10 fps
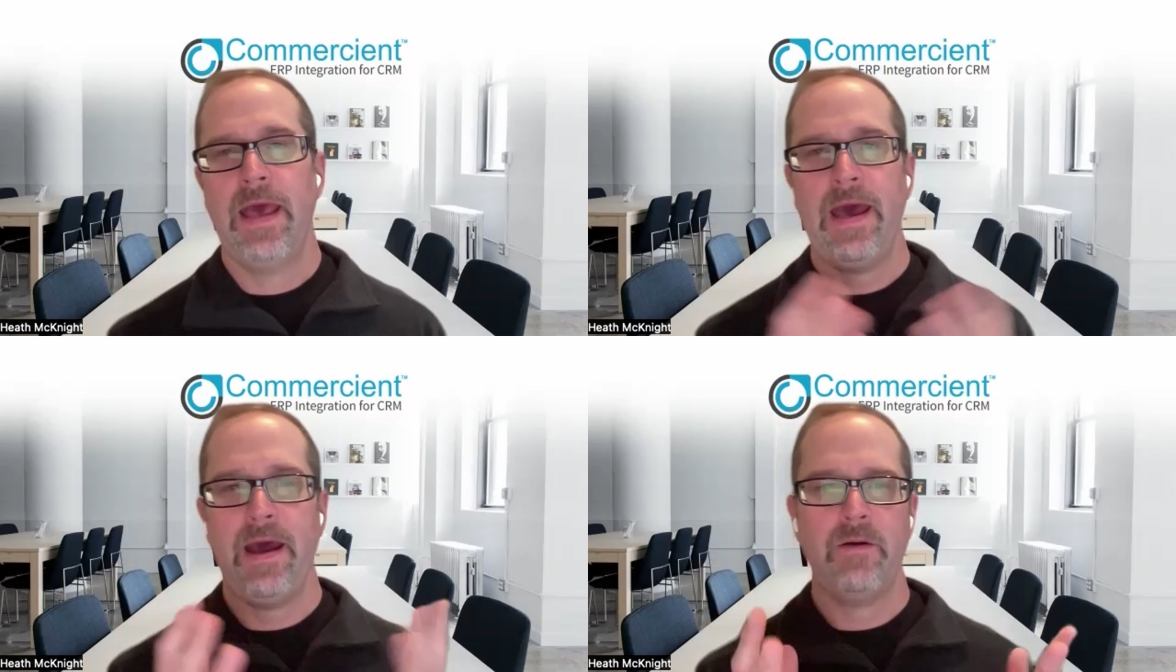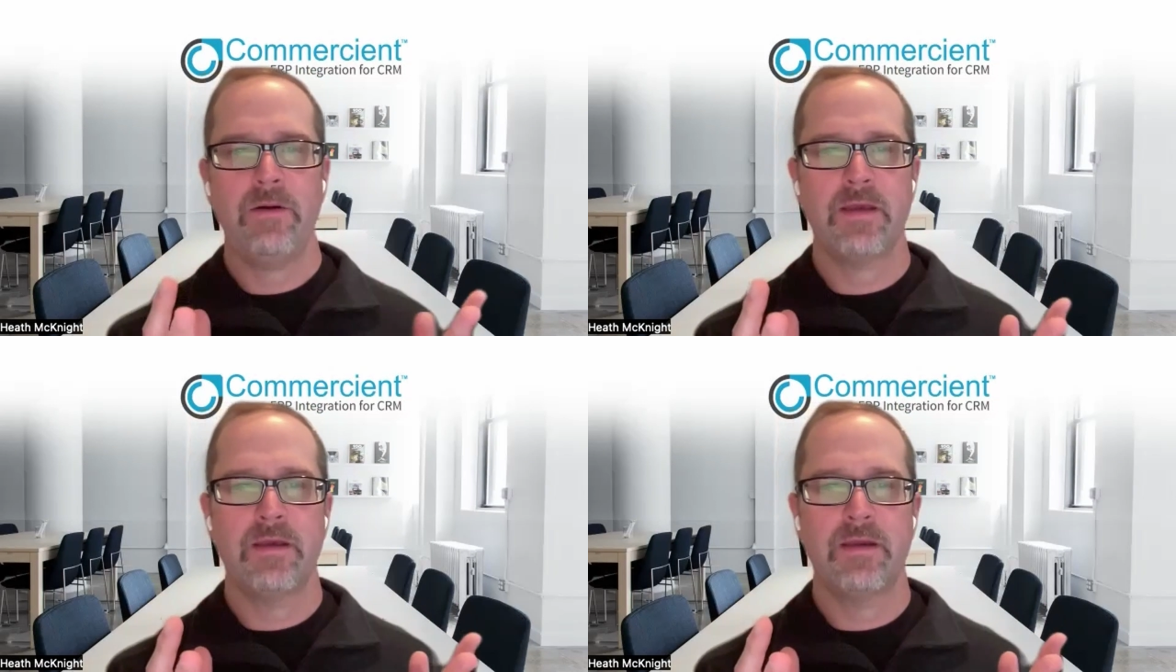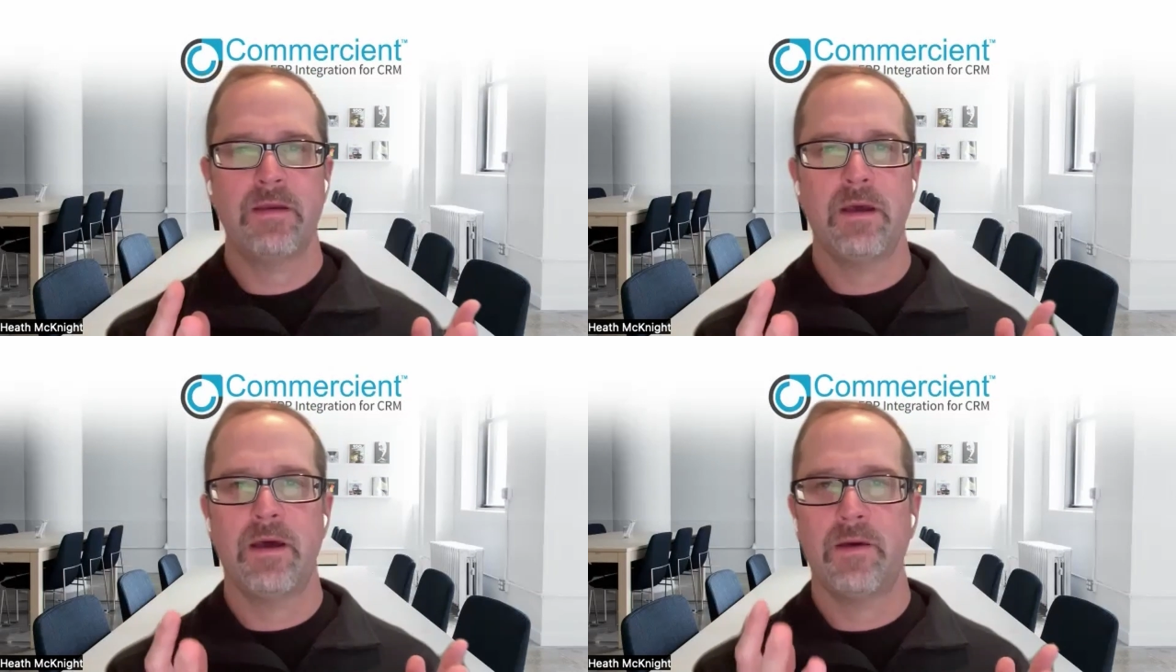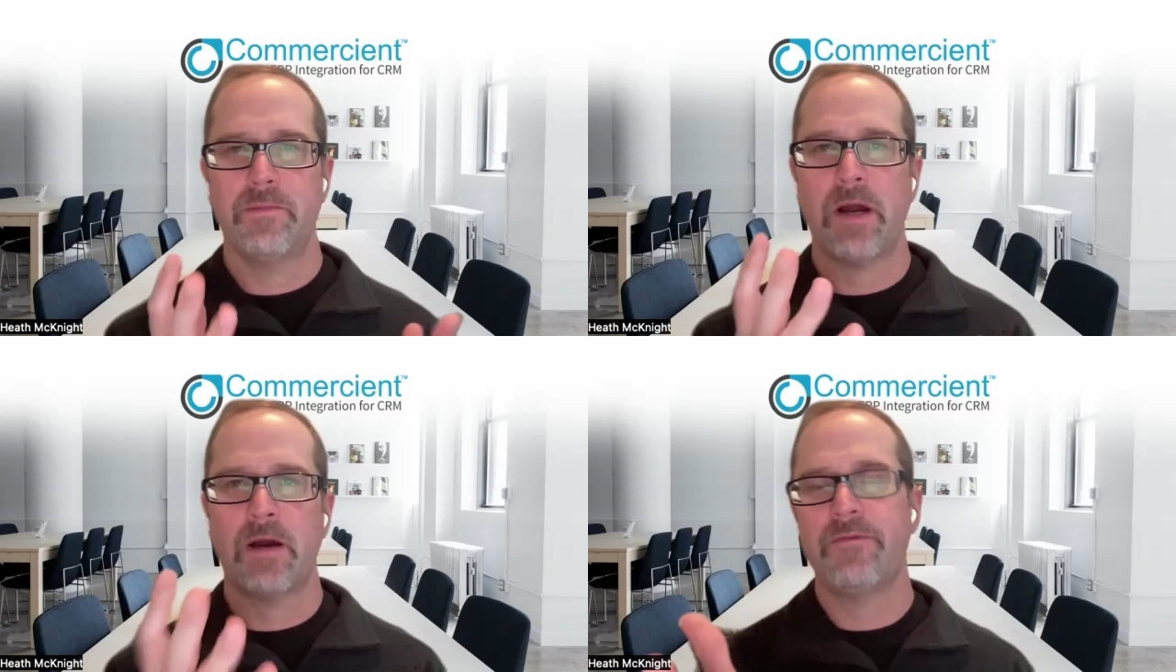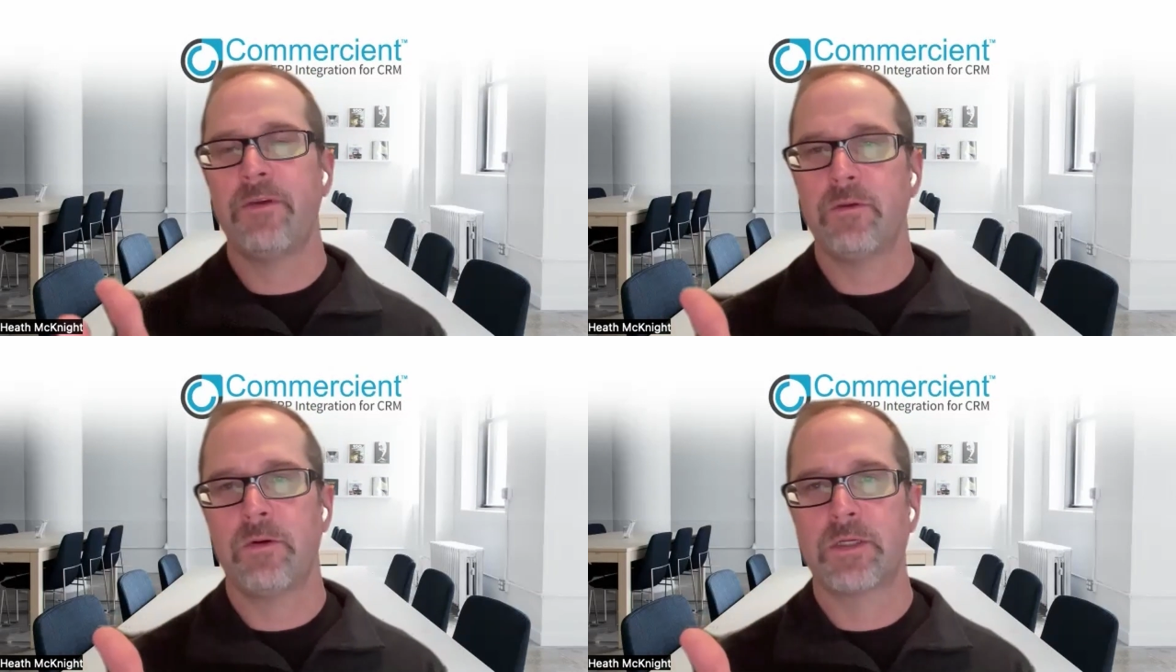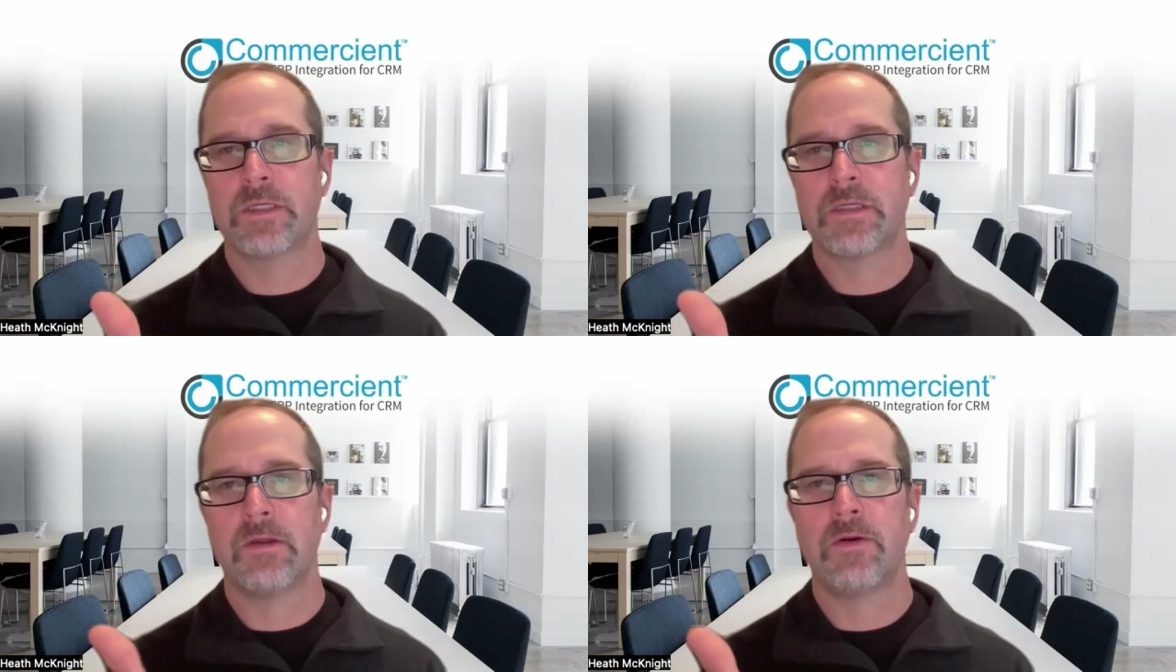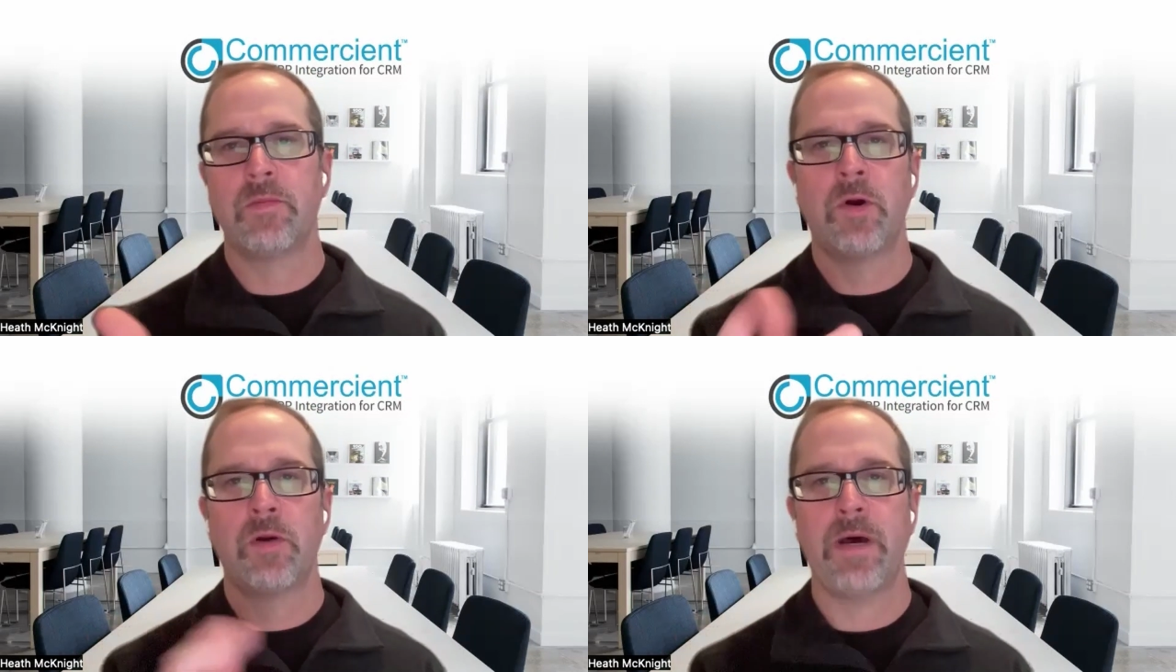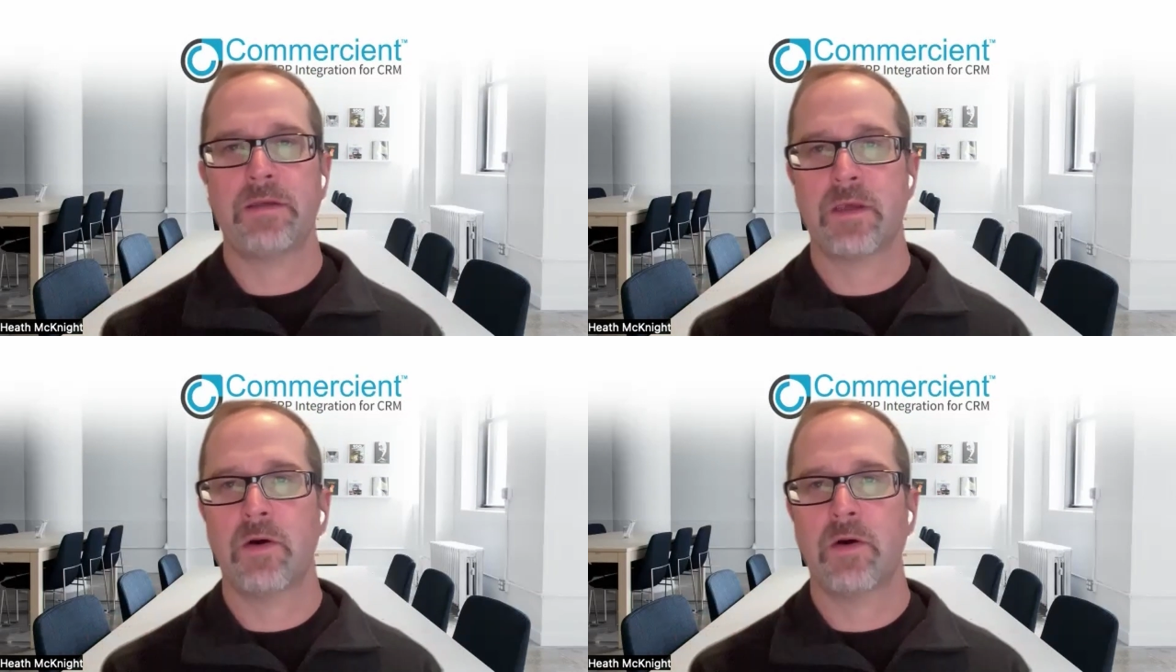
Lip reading: How can our viewers learn more about